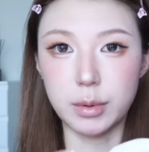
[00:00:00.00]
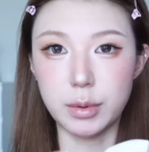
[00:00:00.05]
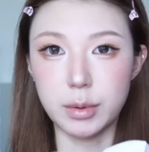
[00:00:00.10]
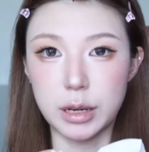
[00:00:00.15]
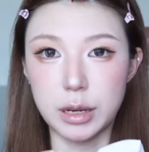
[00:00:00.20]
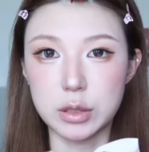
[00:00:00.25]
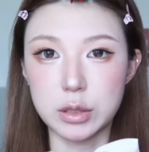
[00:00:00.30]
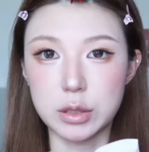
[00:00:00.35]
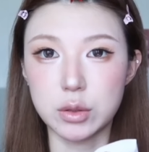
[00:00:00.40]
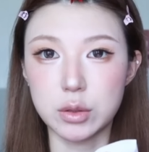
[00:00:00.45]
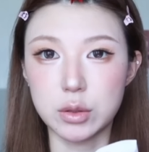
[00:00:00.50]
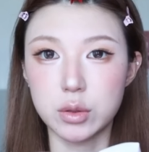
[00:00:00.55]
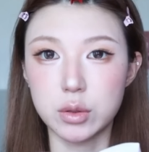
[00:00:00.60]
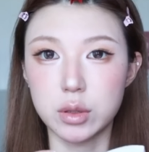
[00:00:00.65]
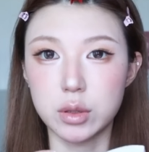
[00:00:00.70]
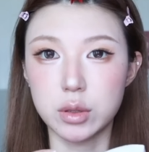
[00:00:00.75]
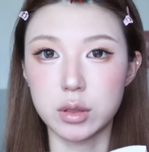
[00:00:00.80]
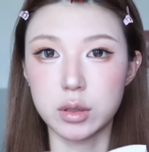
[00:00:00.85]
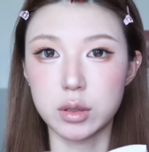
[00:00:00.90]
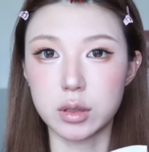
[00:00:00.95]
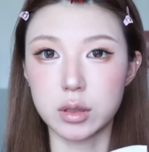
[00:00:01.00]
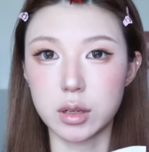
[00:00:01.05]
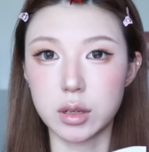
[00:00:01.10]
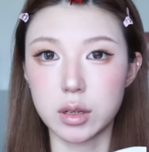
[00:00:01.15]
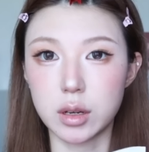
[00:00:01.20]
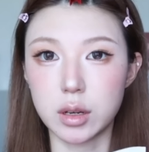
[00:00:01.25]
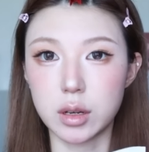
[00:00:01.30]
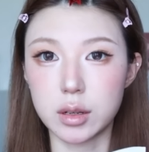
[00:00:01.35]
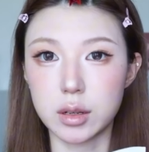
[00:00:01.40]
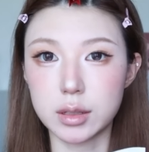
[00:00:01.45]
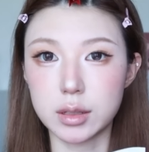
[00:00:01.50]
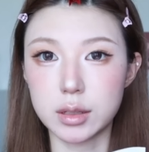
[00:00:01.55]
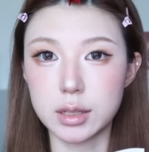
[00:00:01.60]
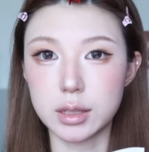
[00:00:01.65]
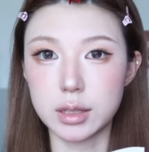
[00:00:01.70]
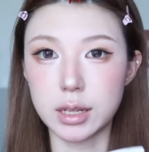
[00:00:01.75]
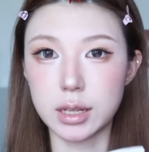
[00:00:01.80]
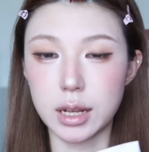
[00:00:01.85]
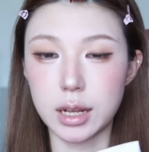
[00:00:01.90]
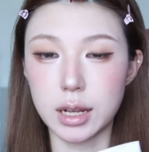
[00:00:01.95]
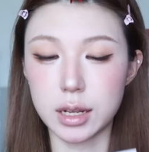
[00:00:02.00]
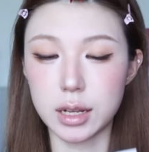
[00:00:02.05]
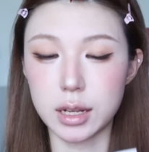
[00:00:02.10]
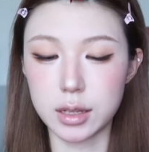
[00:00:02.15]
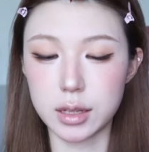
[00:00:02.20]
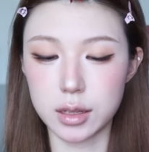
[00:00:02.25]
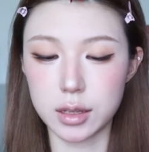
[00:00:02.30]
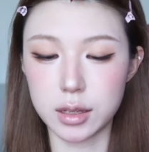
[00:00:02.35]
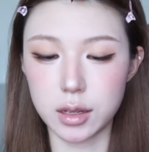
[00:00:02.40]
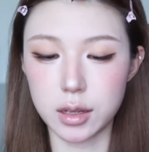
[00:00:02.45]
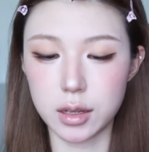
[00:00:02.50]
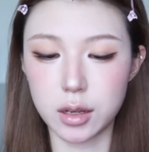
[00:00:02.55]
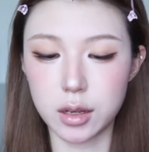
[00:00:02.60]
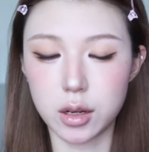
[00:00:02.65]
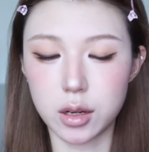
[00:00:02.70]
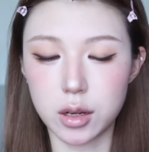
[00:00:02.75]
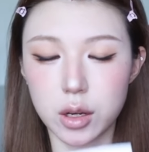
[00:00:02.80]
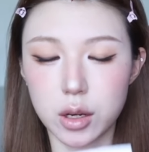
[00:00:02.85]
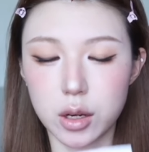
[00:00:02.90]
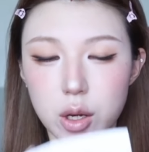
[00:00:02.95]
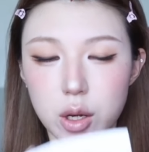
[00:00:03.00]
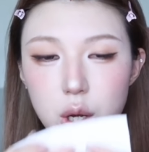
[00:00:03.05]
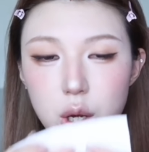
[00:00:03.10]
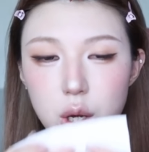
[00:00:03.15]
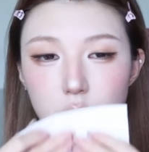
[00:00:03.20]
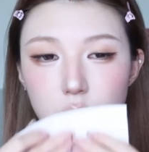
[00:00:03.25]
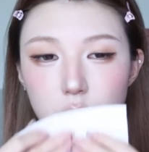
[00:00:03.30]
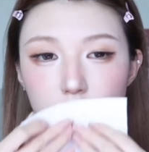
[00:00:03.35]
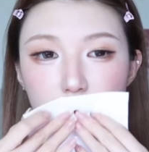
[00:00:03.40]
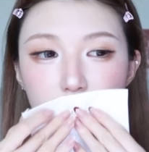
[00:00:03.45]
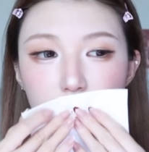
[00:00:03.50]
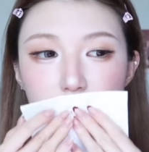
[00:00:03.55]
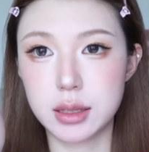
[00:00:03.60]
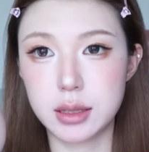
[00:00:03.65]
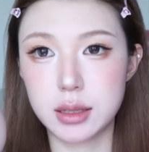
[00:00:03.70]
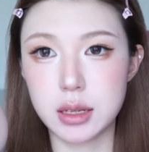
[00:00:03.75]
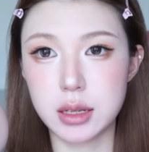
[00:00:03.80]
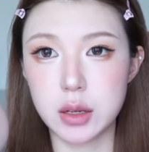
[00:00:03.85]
For the lips, she starts by gently blotting them with a napkin,